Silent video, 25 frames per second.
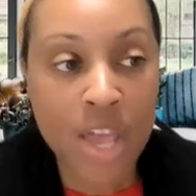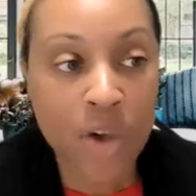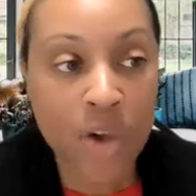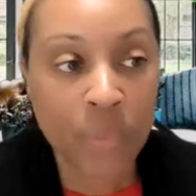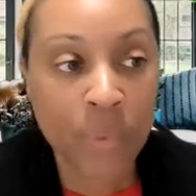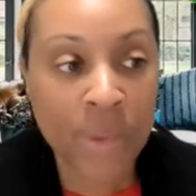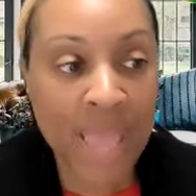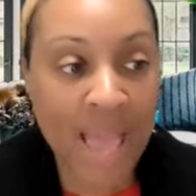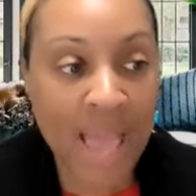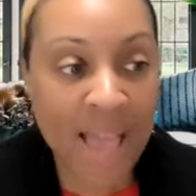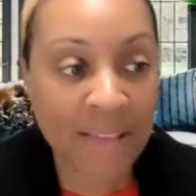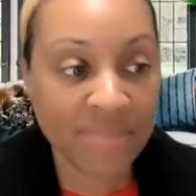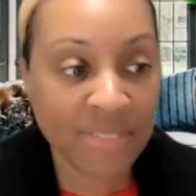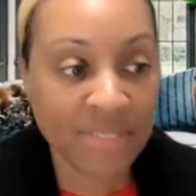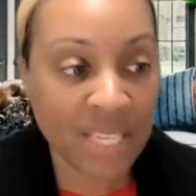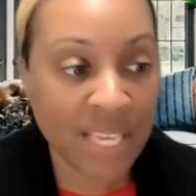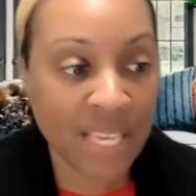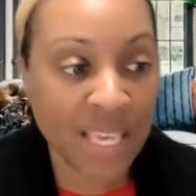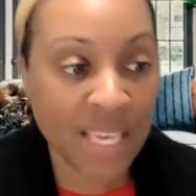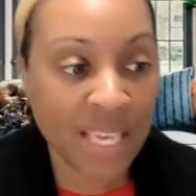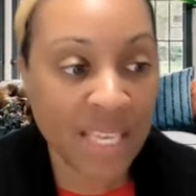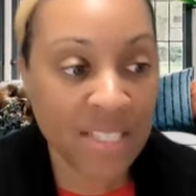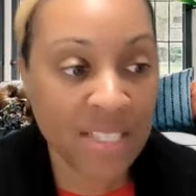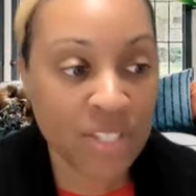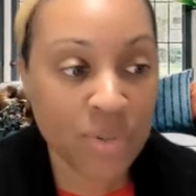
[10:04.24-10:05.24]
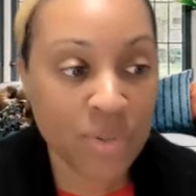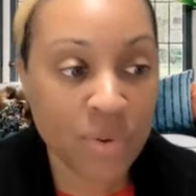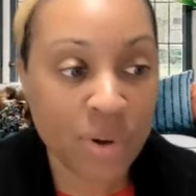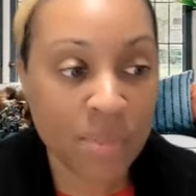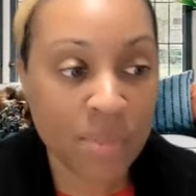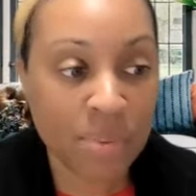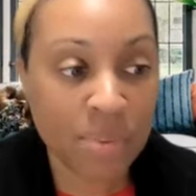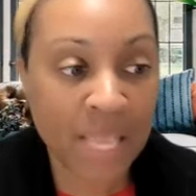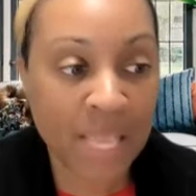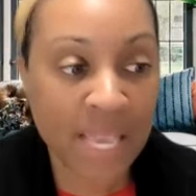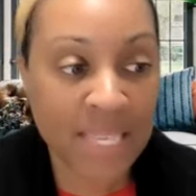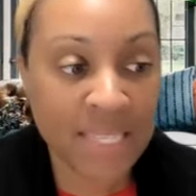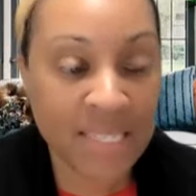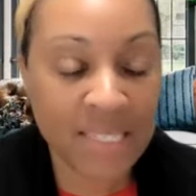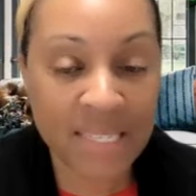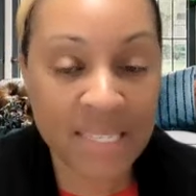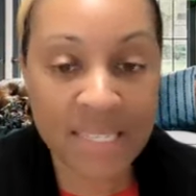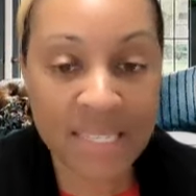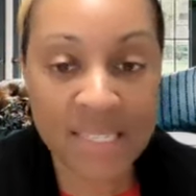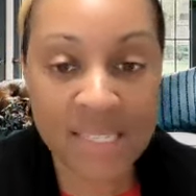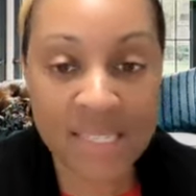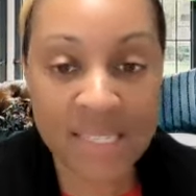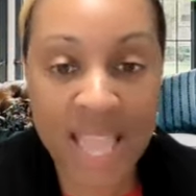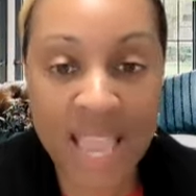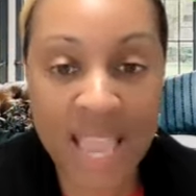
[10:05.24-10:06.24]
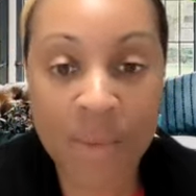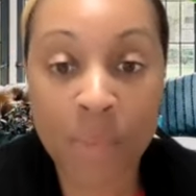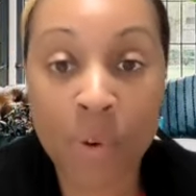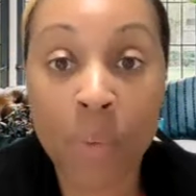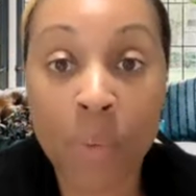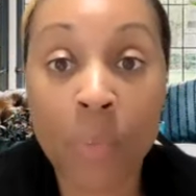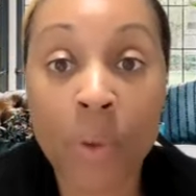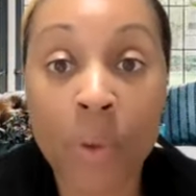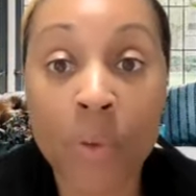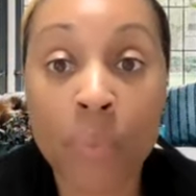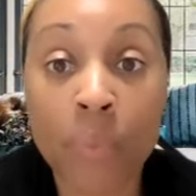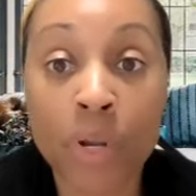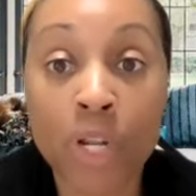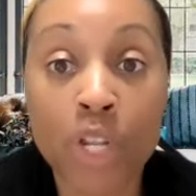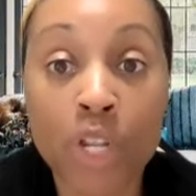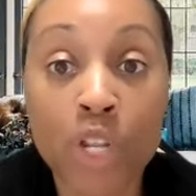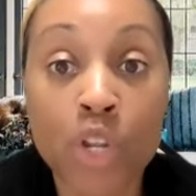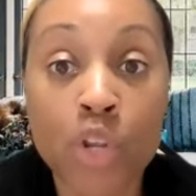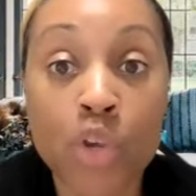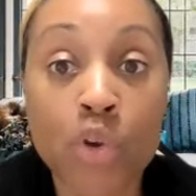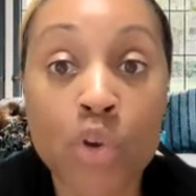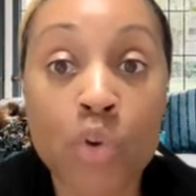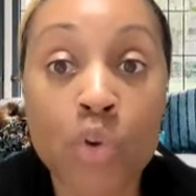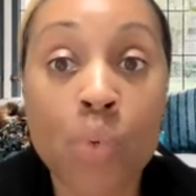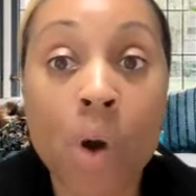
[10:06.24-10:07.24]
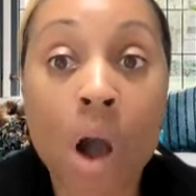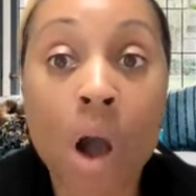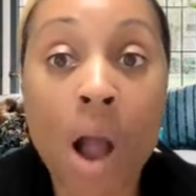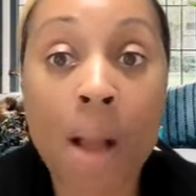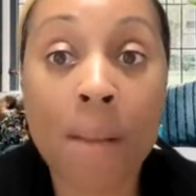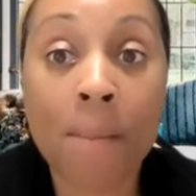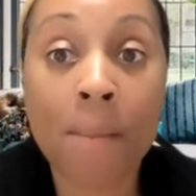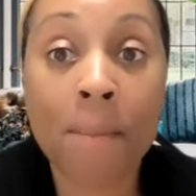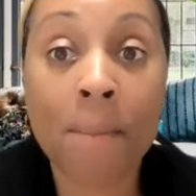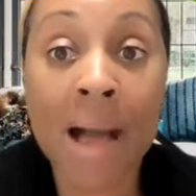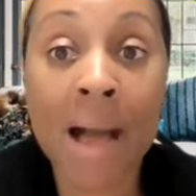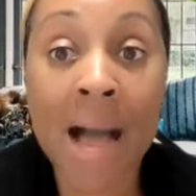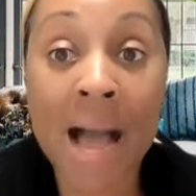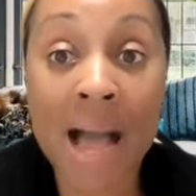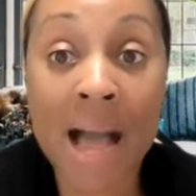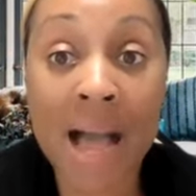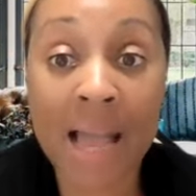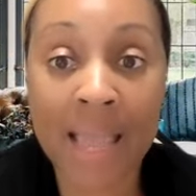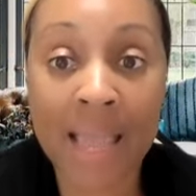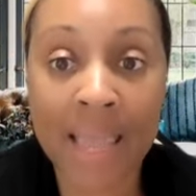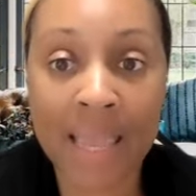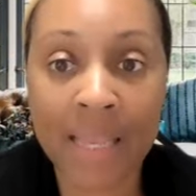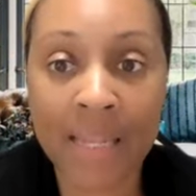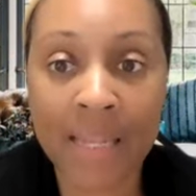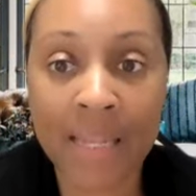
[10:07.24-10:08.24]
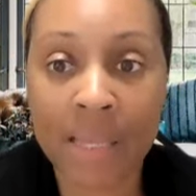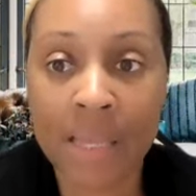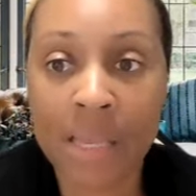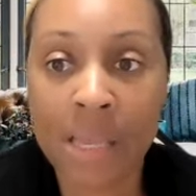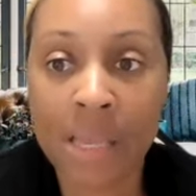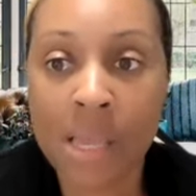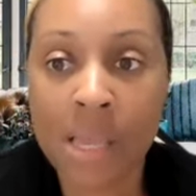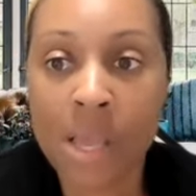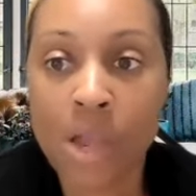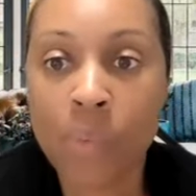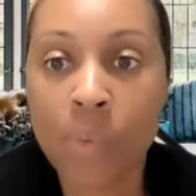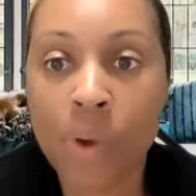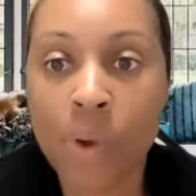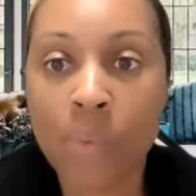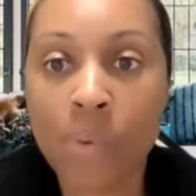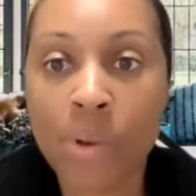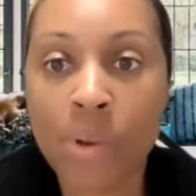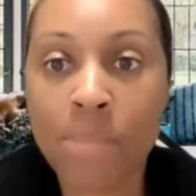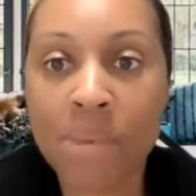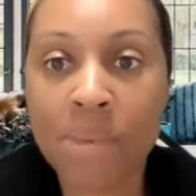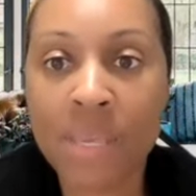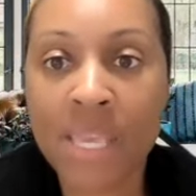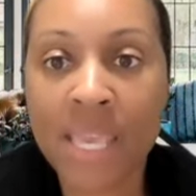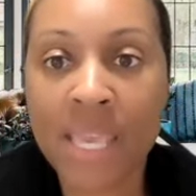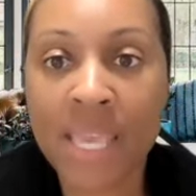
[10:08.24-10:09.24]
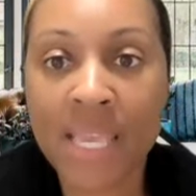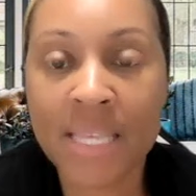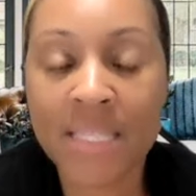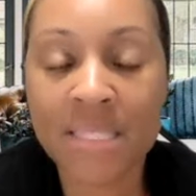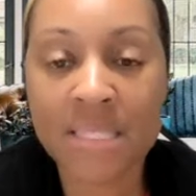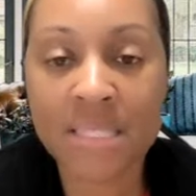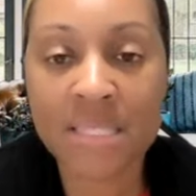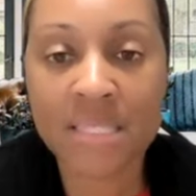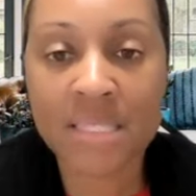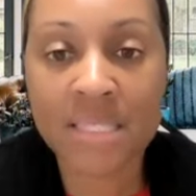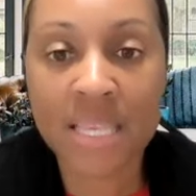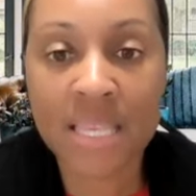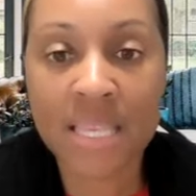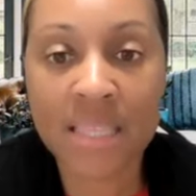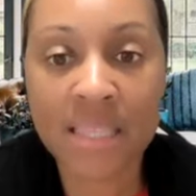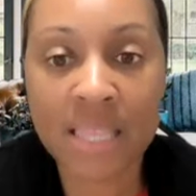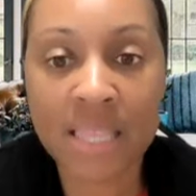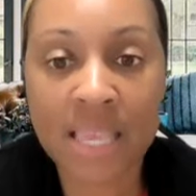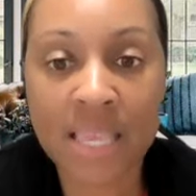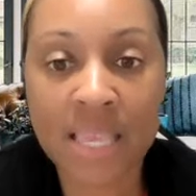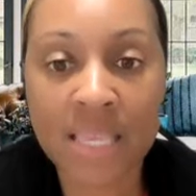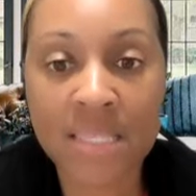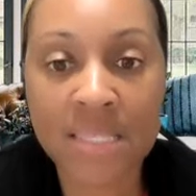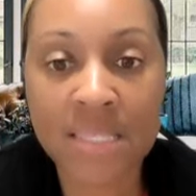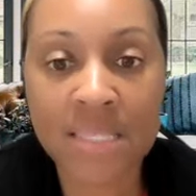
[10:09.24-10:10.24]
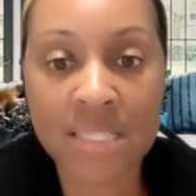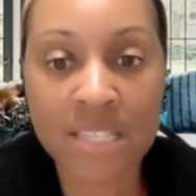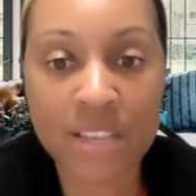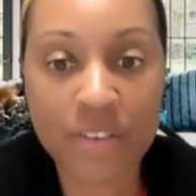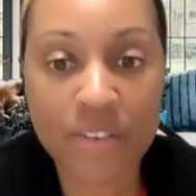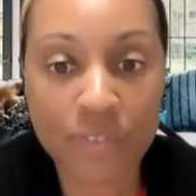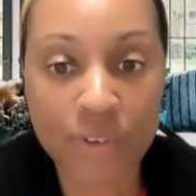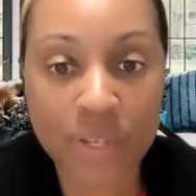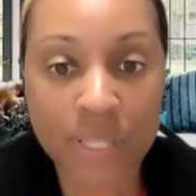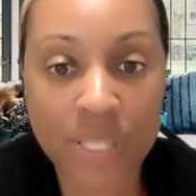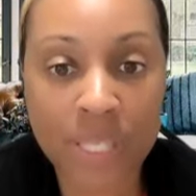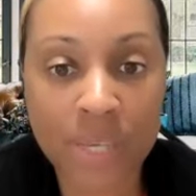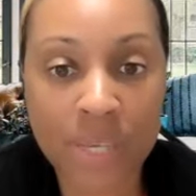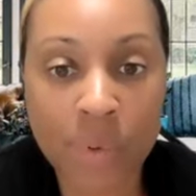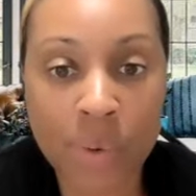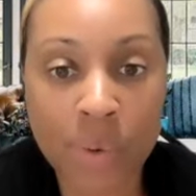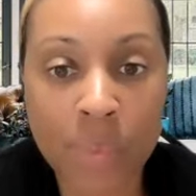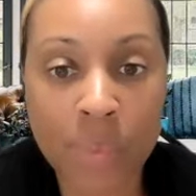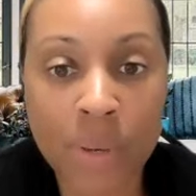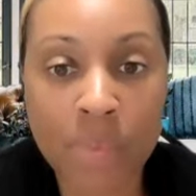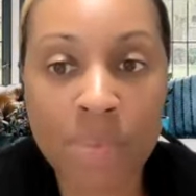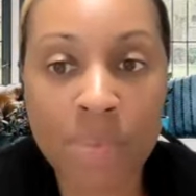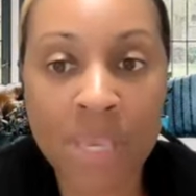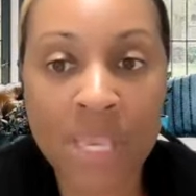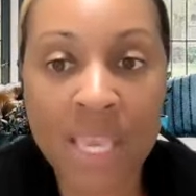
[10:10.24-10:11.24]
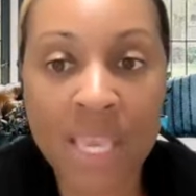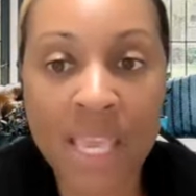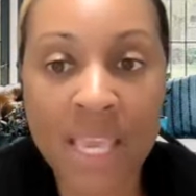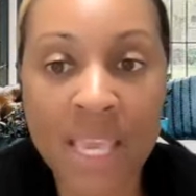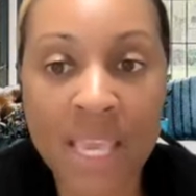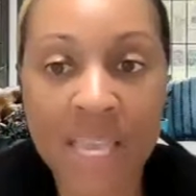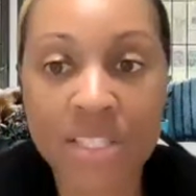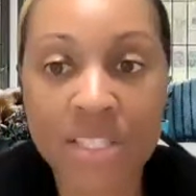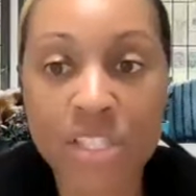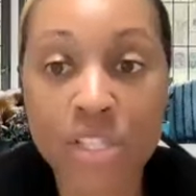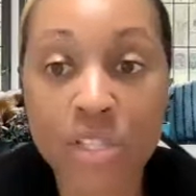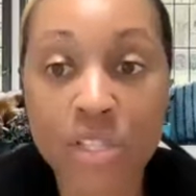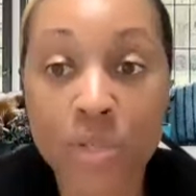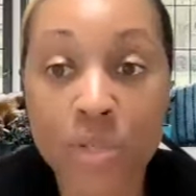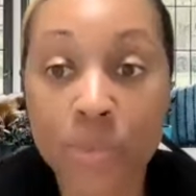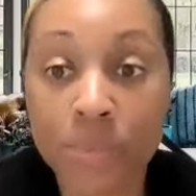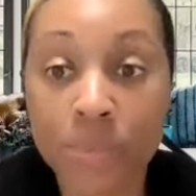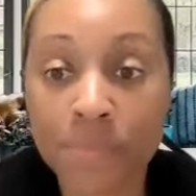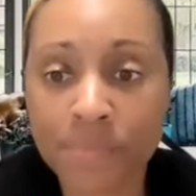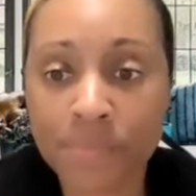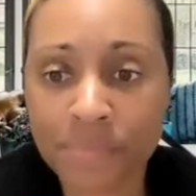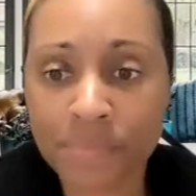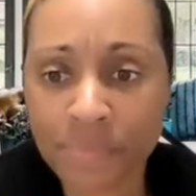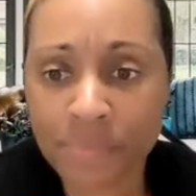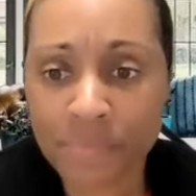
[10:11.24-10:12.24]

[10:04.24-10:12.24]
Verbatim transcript: we have to get into a place in a state where we renew our mind, where we begin to see things differently, where we begin to